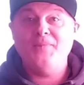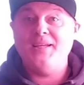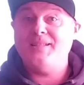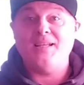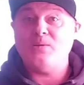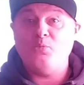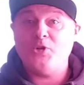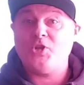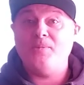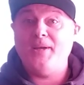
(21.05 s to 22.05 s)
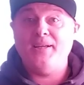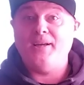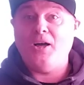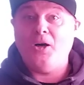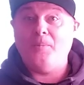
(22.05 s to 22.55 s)
He doesn't wish him any
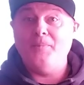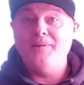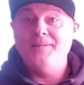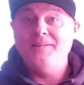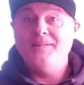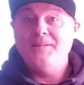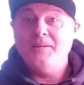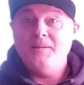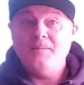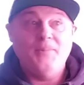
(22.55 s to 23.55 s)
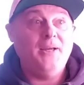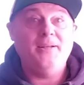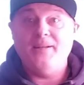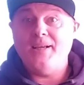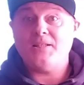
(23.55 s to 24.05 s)
harm. But
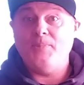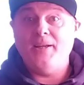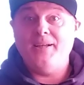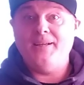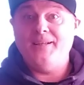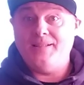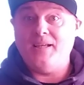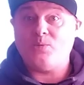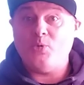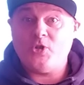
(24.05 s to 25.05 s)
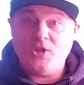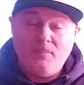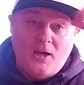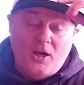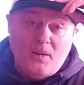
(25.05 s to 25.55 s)
in the next minute, he does wish him
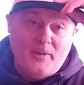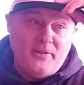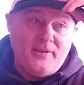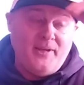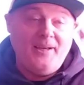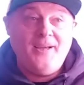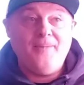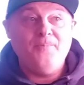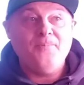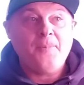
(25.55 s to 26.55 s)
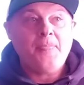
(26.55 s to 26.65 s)
harm. And...